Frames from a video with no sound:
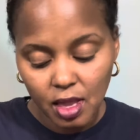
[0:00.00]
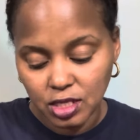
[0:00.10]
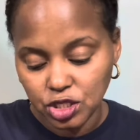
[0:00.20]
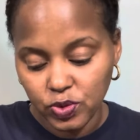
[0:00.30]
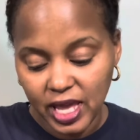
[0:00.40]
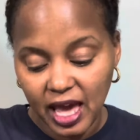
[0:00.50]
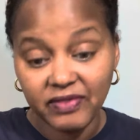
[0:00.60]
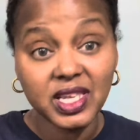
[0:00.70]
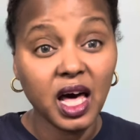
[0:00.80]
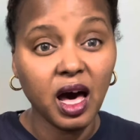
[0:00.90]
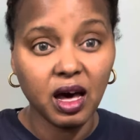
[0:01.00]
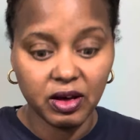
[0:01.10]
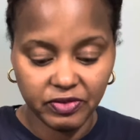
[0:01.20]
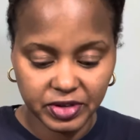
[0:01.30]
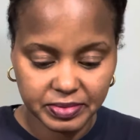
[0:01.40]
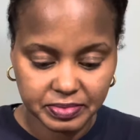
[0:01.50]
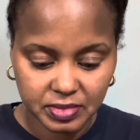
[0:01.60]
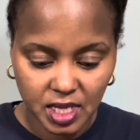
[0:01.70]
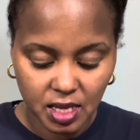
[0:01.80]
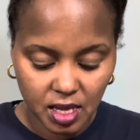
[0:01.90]
So we have love.
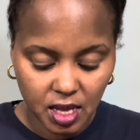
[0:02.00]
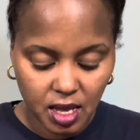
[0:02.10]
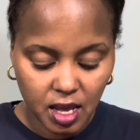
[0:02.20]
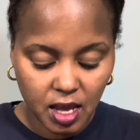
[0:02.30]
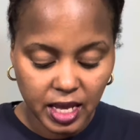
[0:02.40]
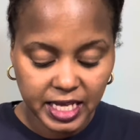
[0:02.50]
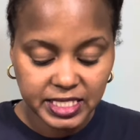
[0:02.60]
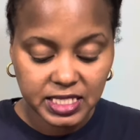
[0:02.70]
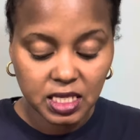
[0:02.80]
It says,